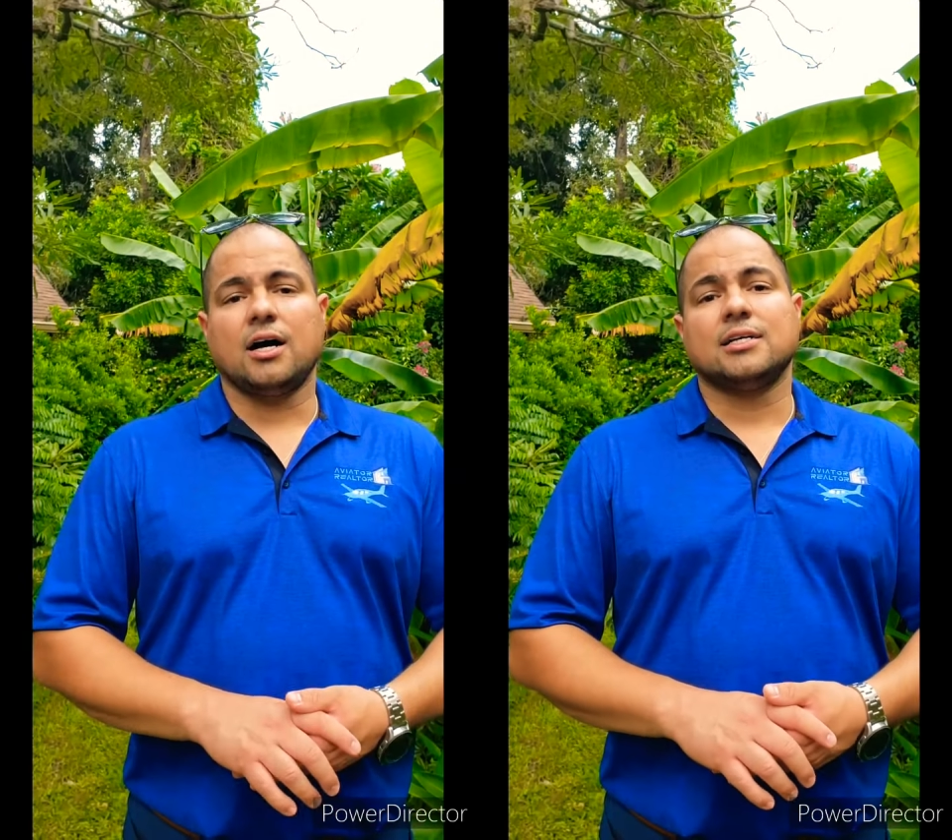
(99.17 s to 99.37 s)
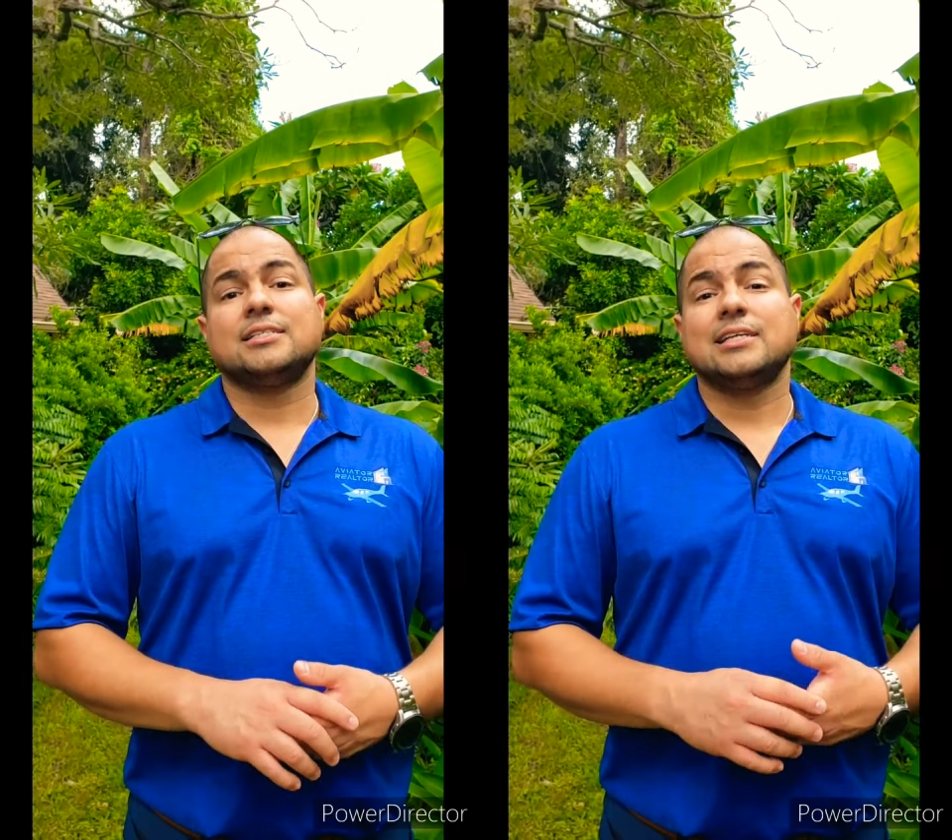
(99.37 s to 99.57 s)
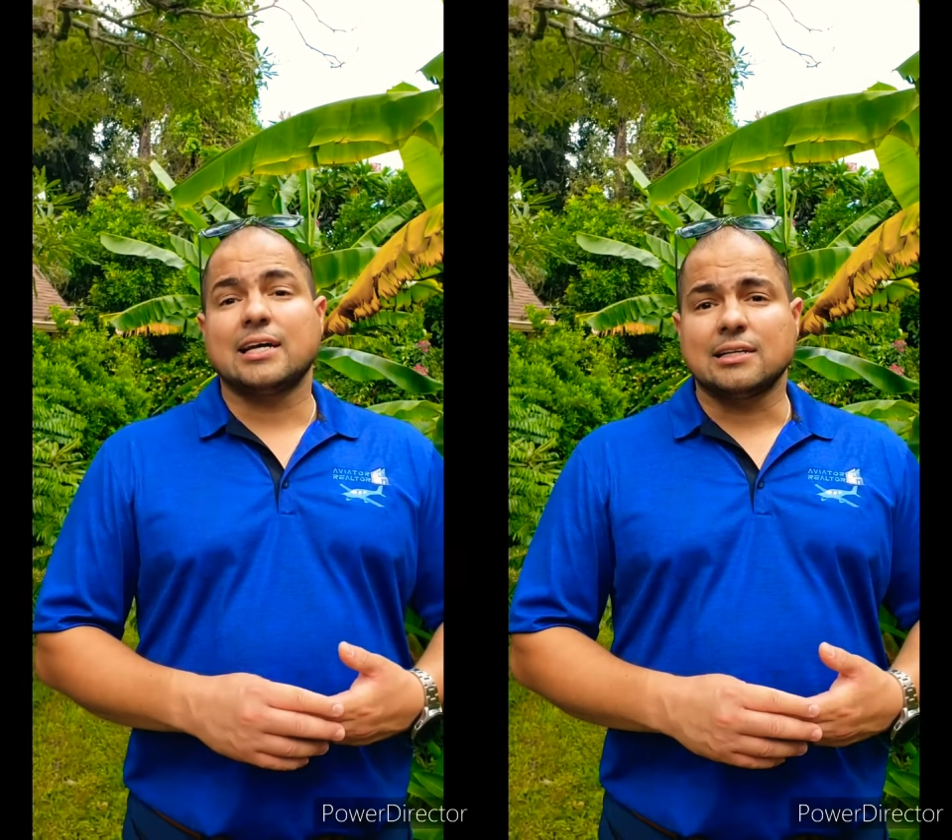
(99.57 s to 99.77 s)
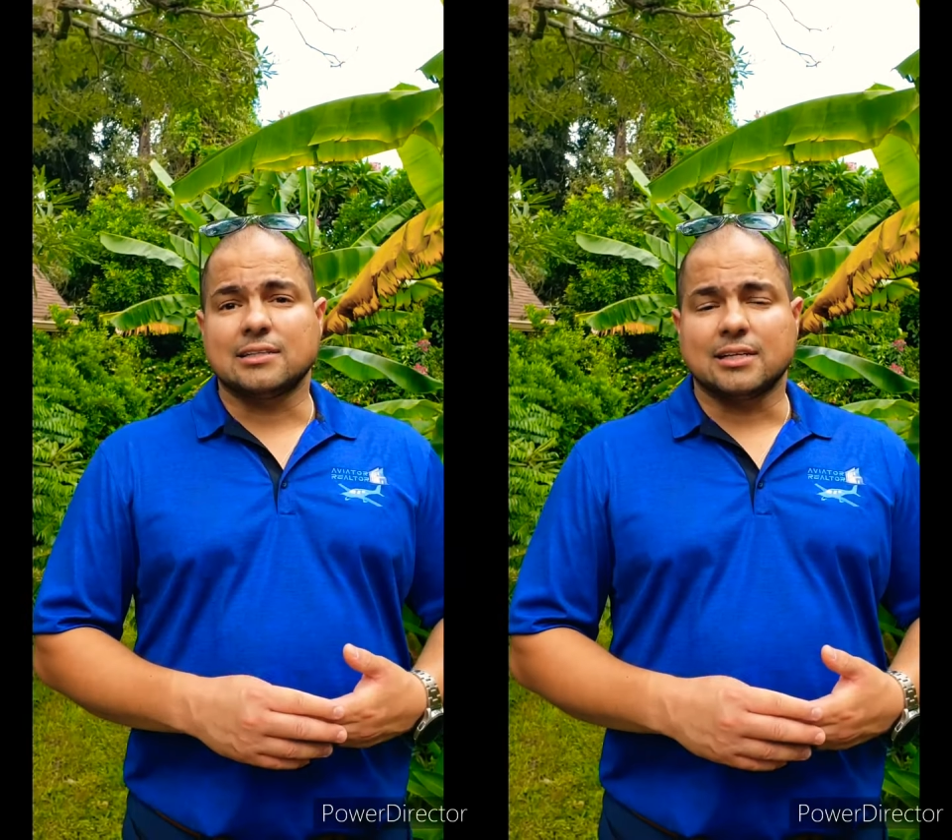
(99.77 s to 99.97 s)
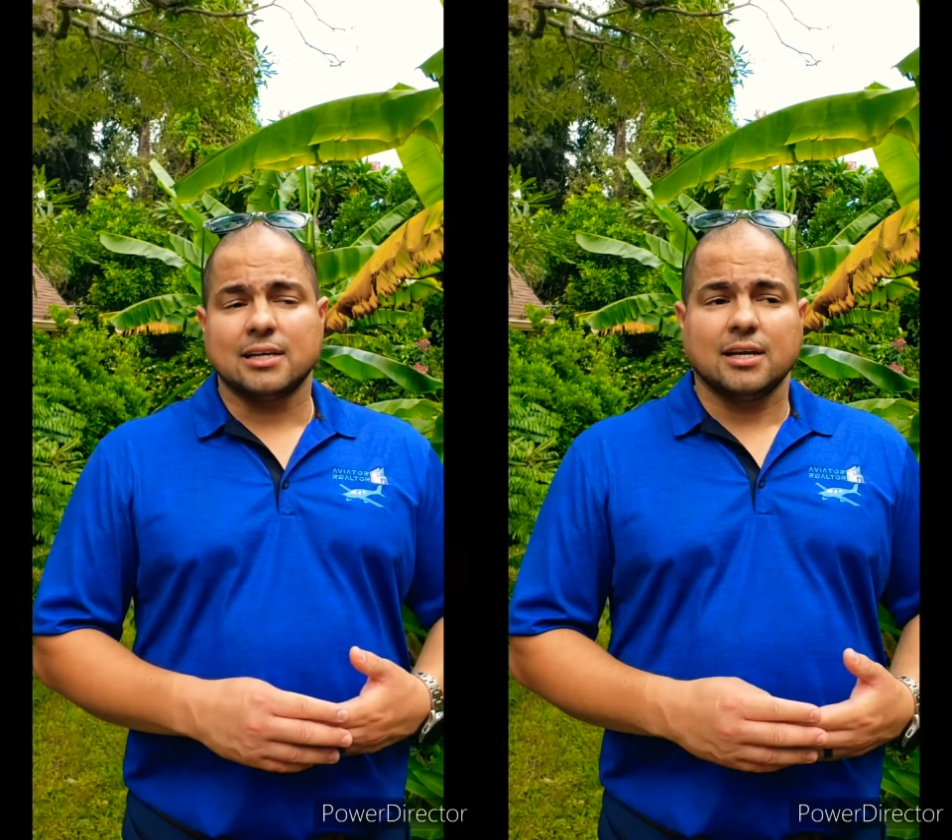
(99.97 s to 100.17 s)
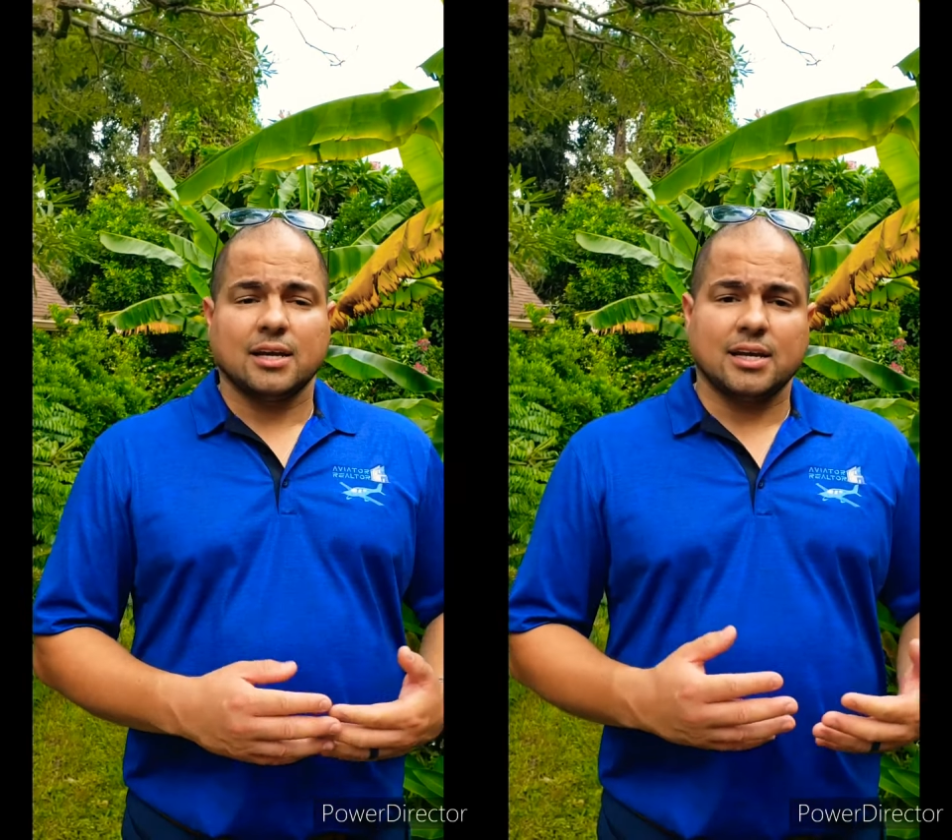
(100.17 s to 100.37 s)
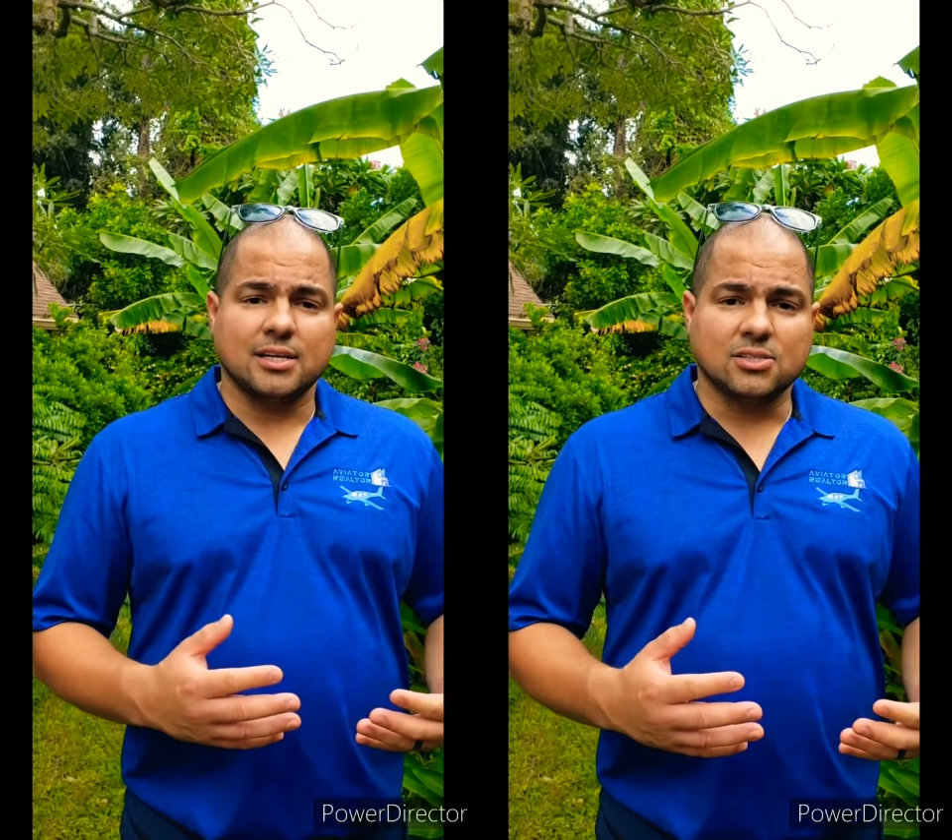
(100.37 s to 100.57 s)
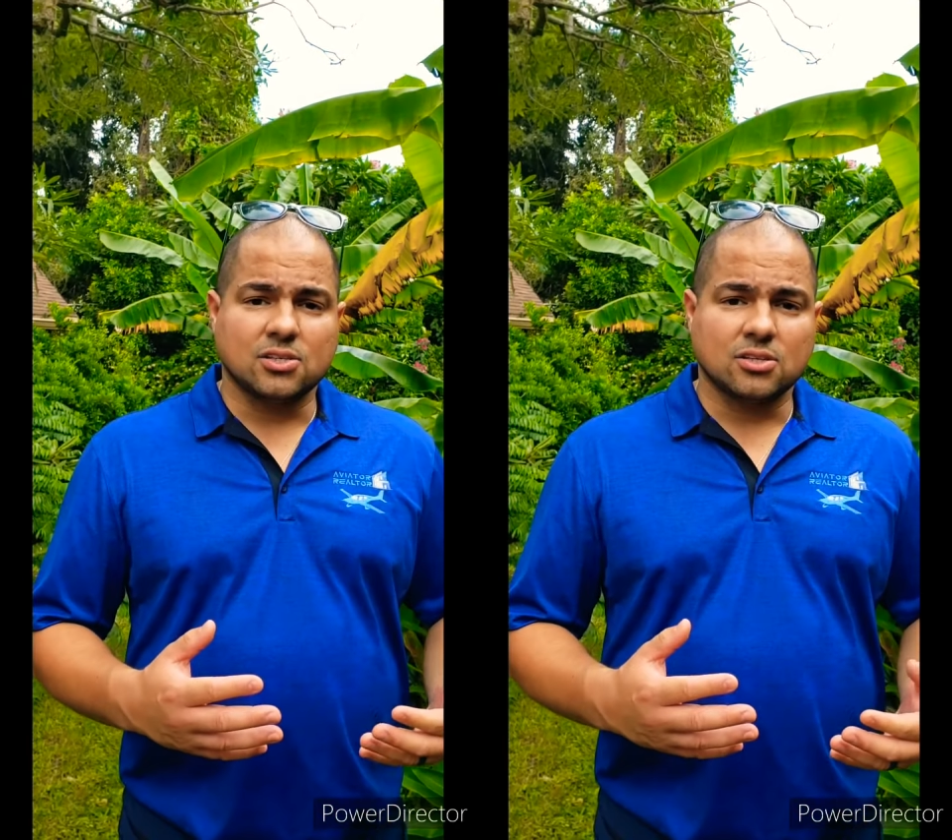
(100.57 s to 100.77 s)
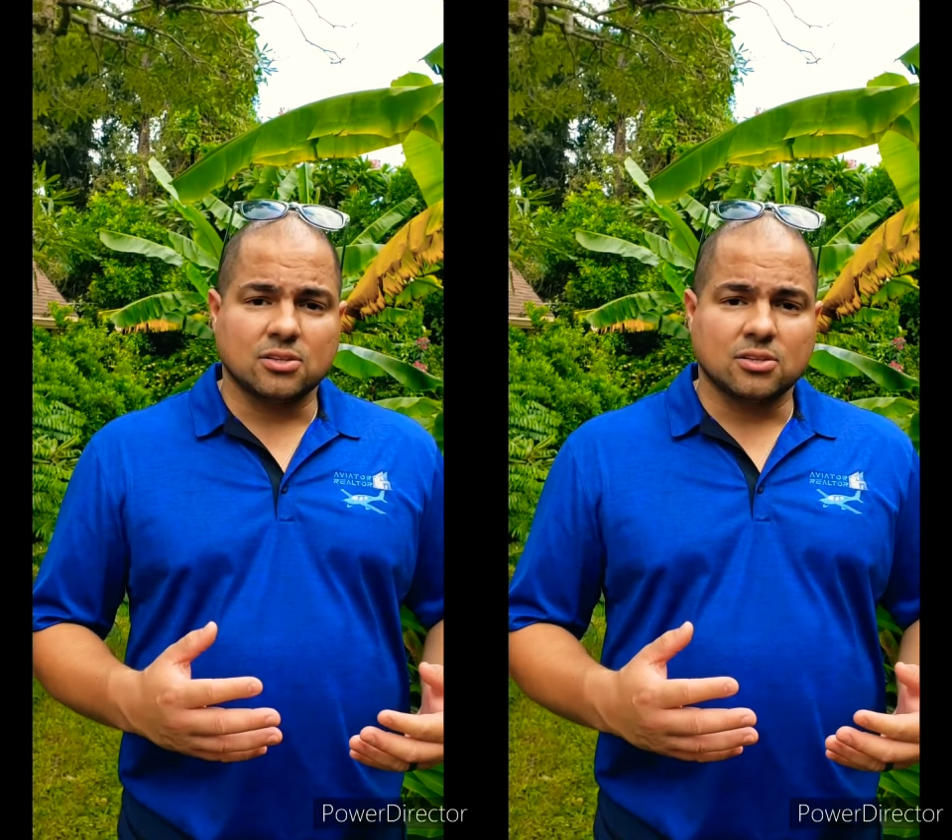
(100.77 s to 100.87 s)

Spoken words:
Secondly is